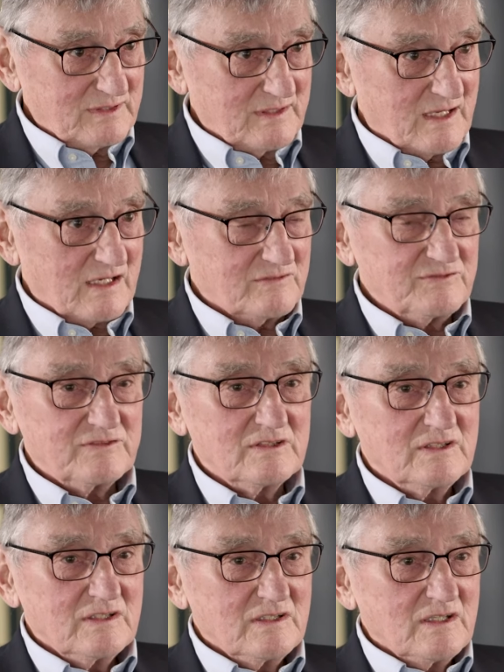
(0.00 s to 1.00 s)
enough
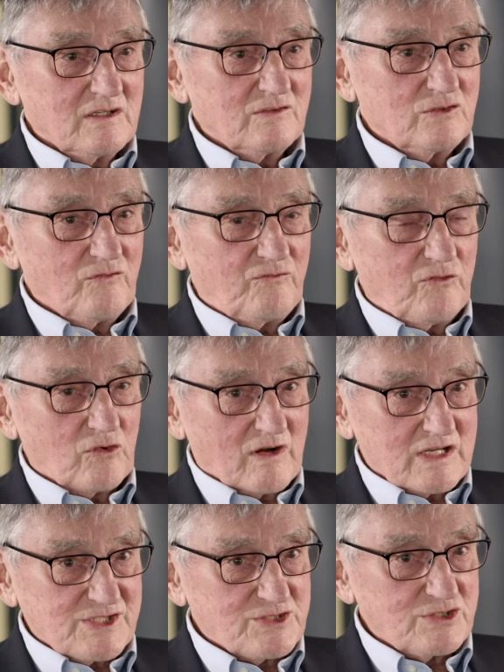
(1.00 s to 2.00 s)
for
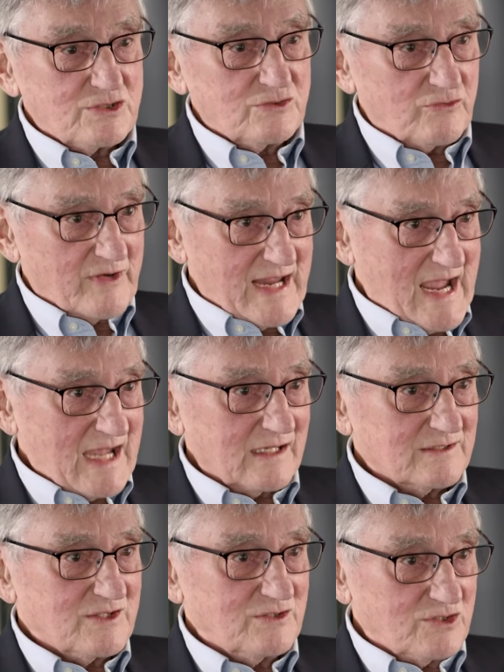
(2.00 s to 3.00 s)
us to
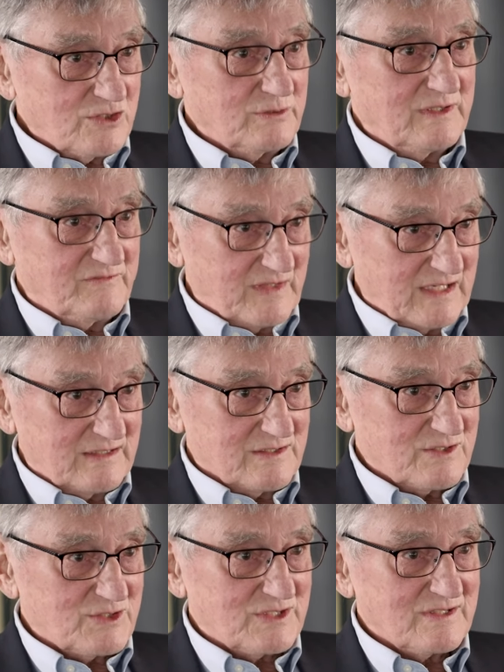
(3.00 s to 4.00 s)
react to
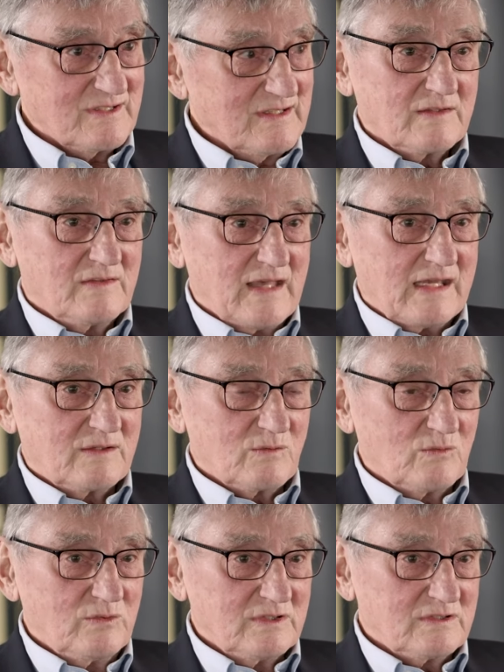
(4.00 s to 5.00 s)
events that
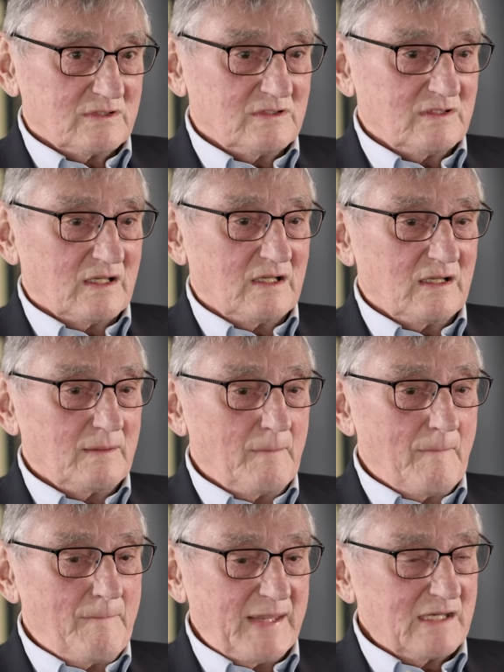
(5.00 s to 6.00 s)
will
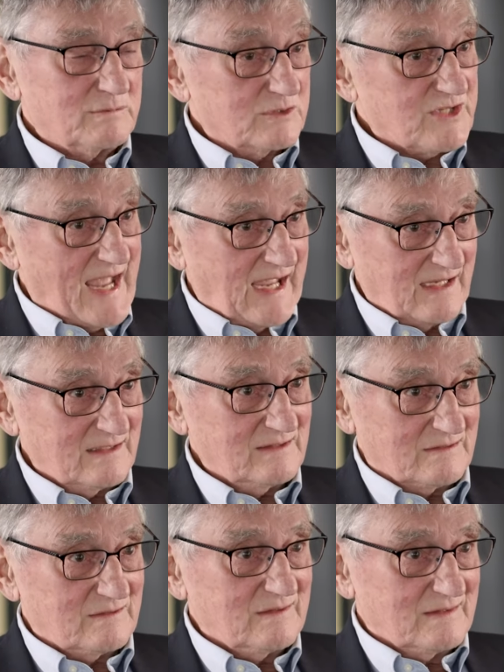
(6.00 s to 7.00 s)
be able to
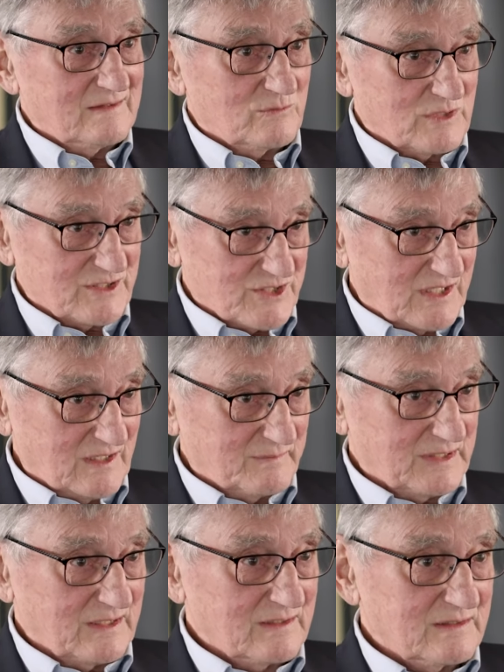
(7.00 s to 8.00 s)
handle what's
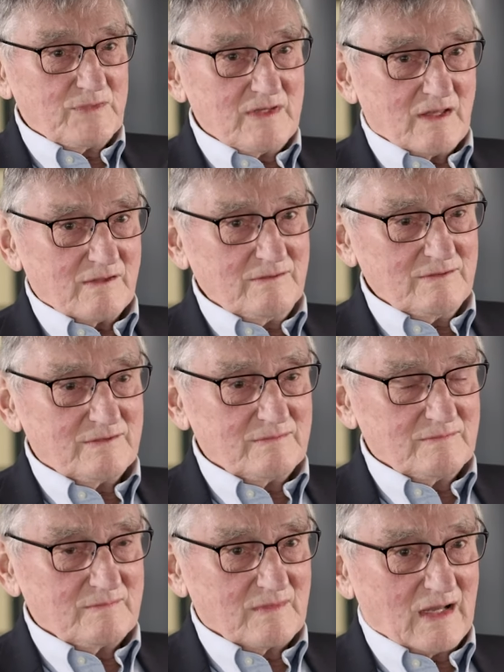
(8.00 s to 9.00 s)
coming. The other
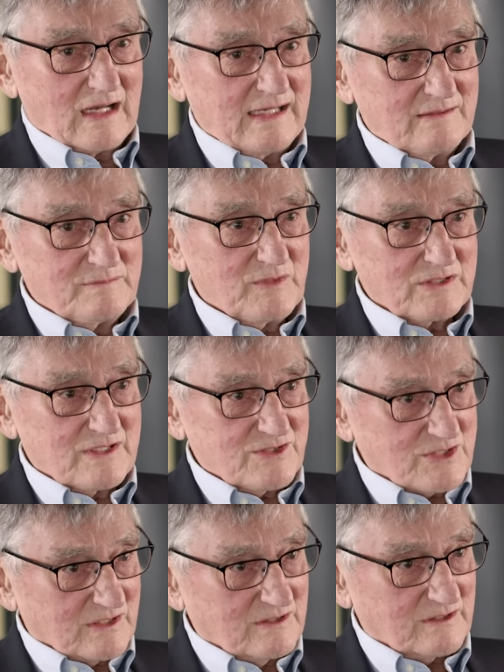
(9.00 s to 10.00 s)
item that
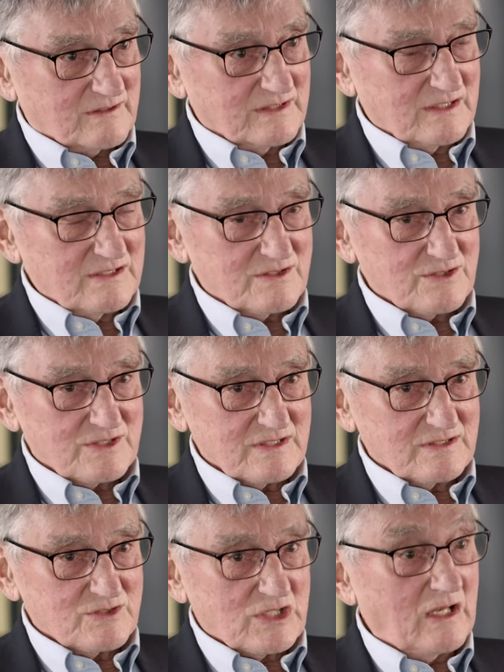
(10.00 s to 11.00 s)
is occurring is
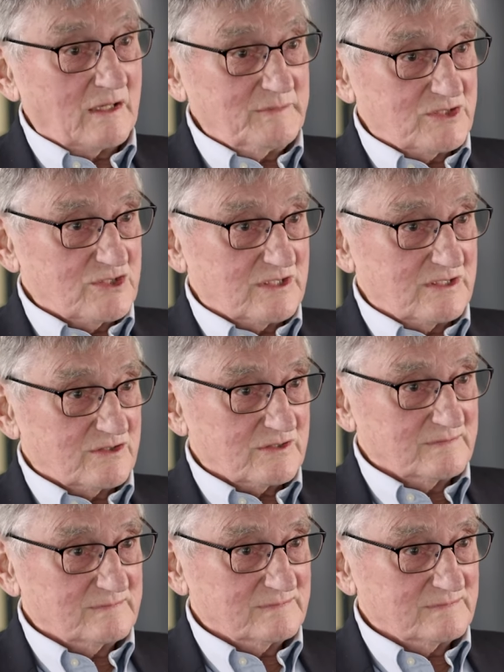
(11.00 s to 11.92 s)
climate change.